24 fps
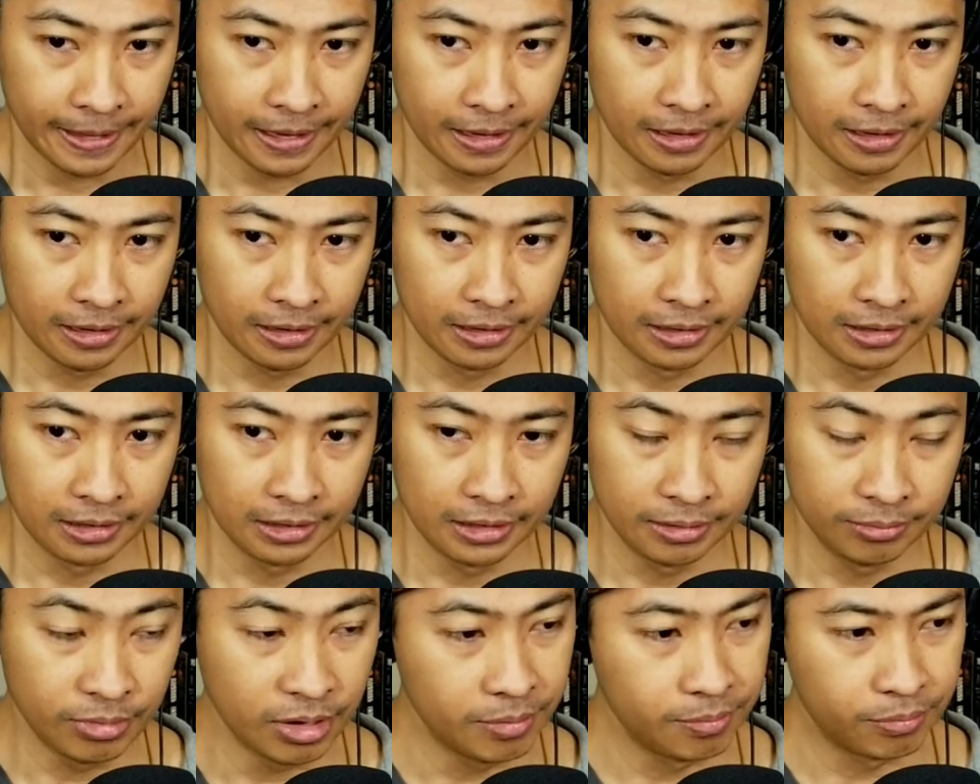uh,
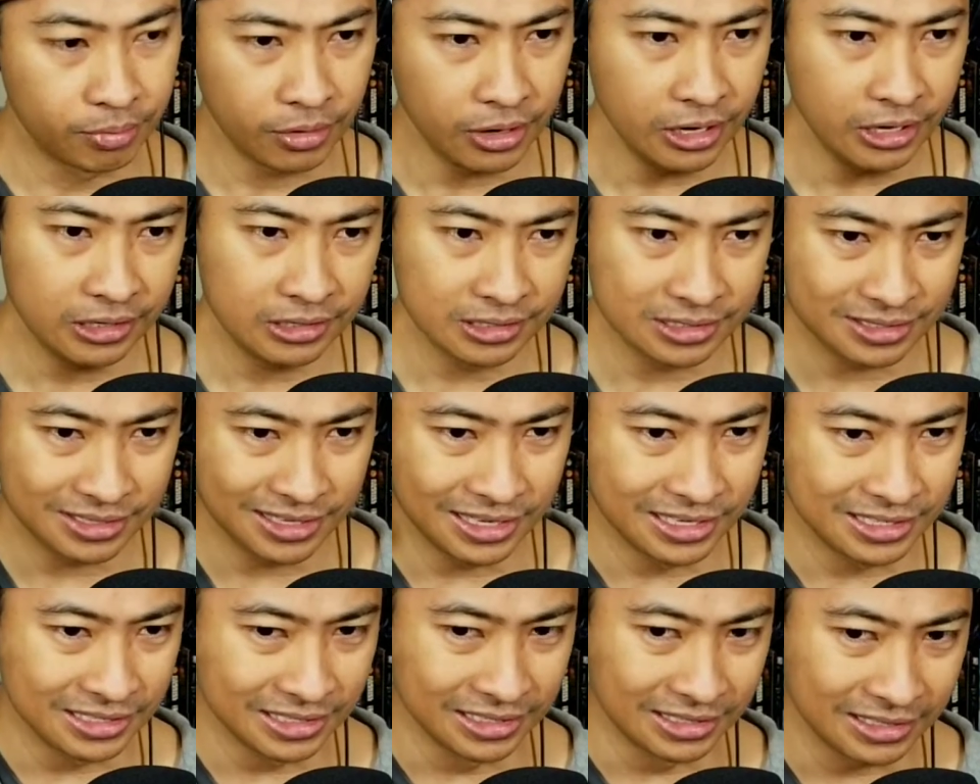my brain just
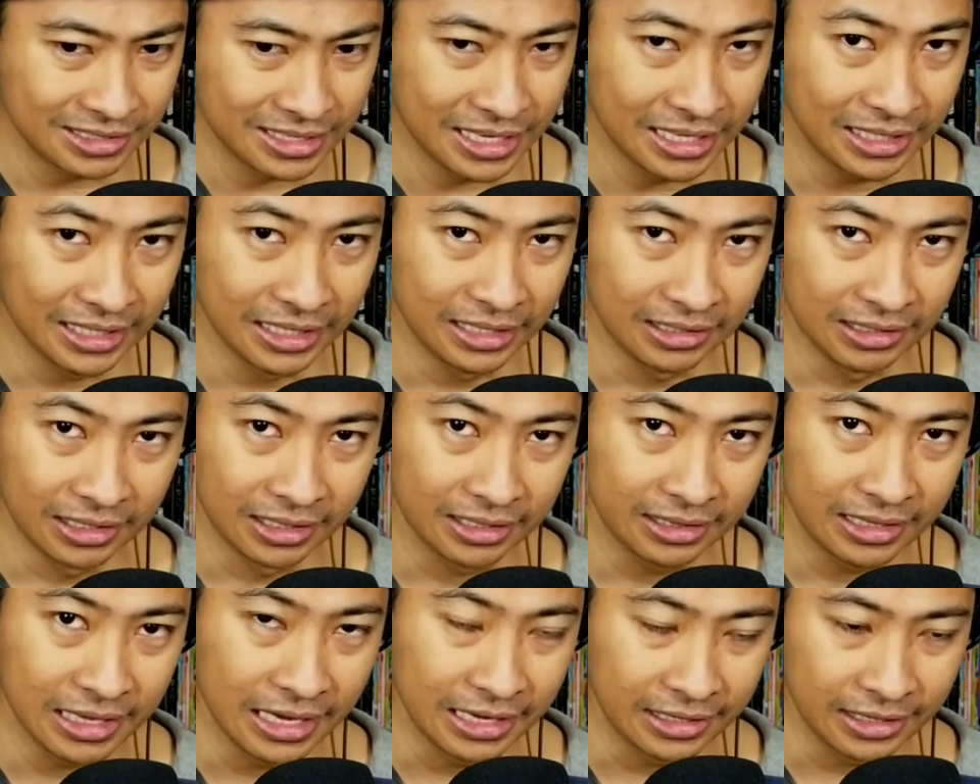isn't ticking
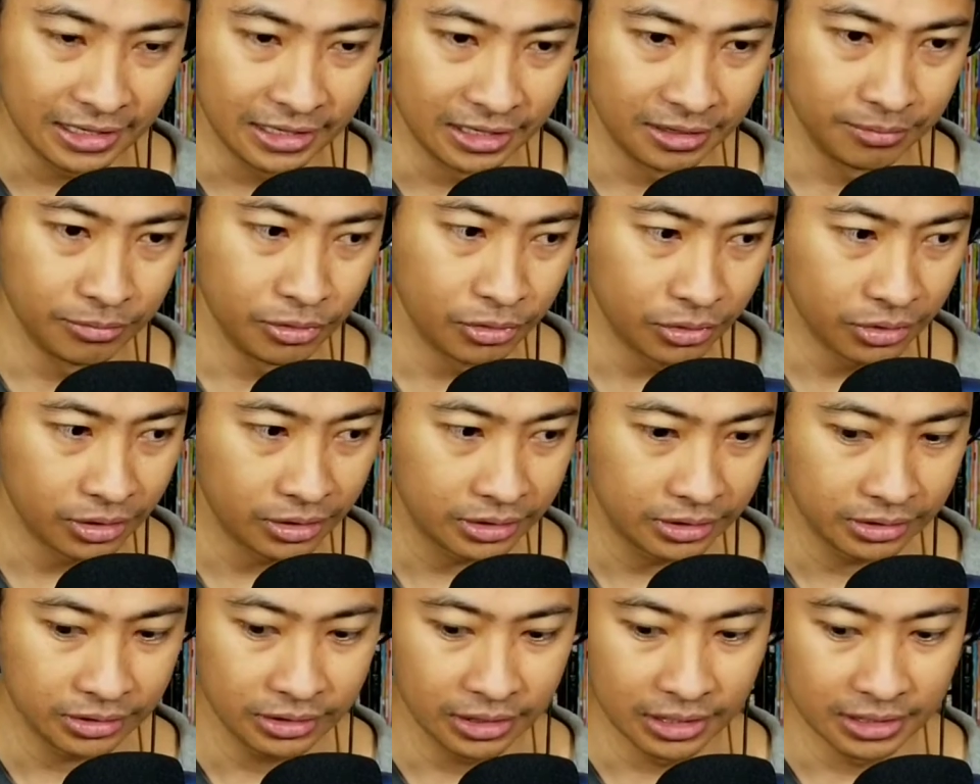like that anymore.
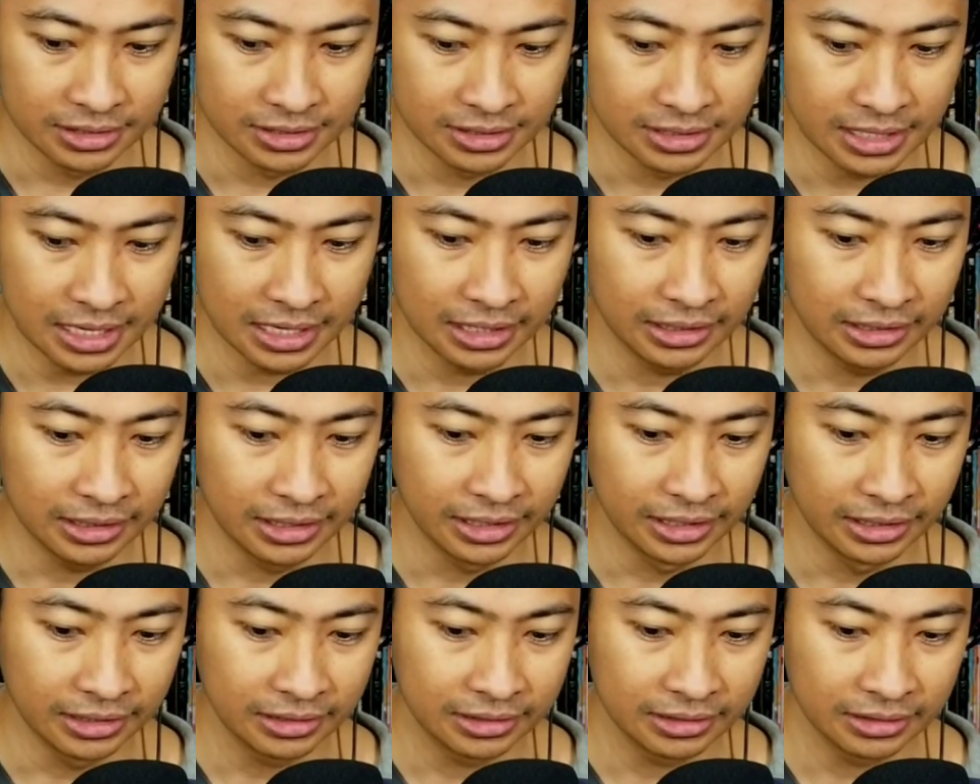It's not
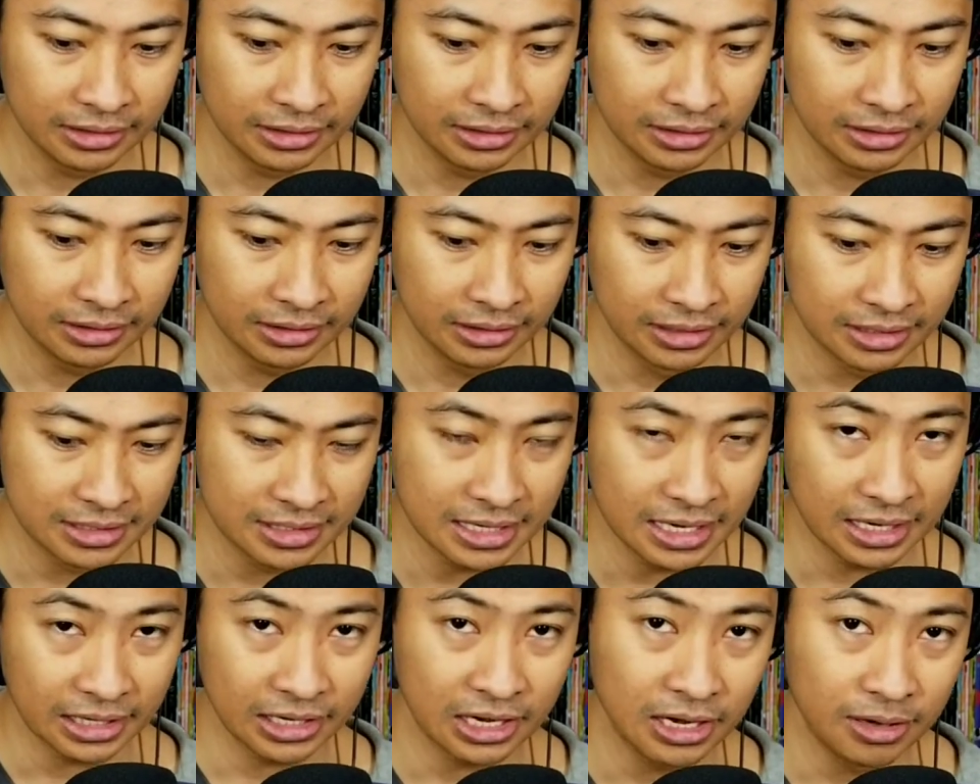like, it's
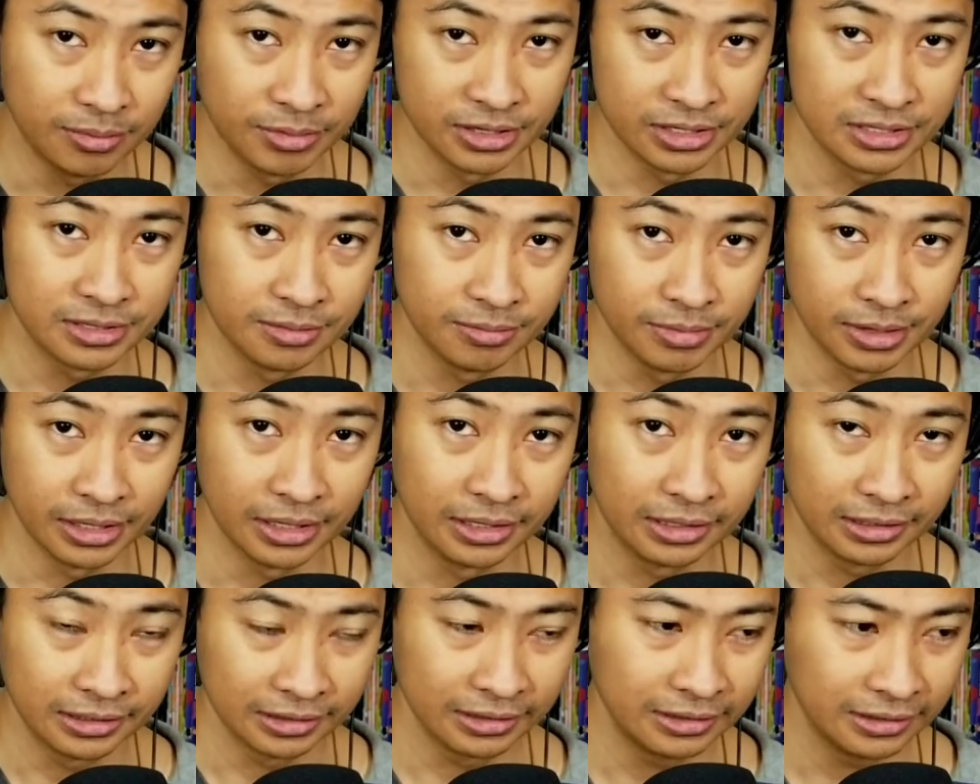not coming to
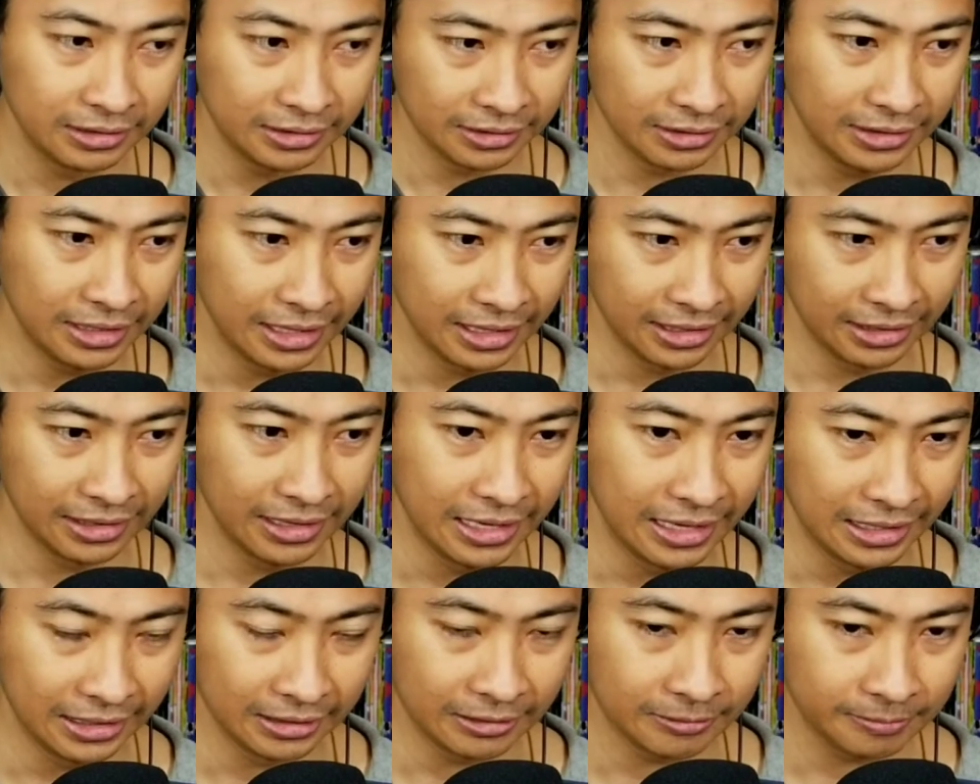me like
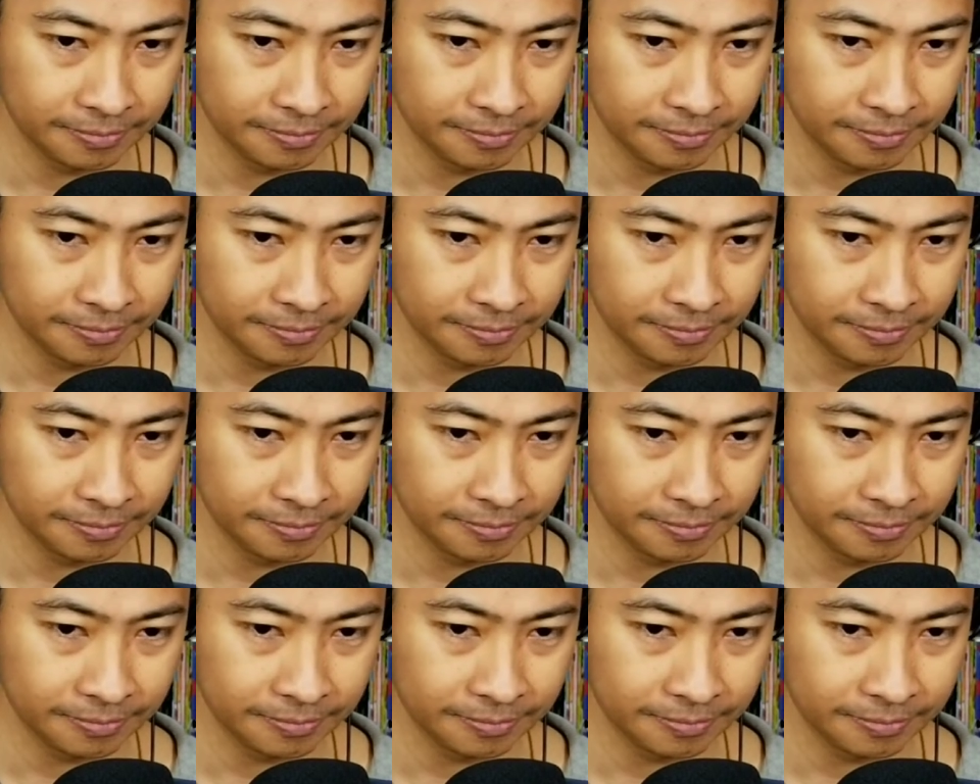that.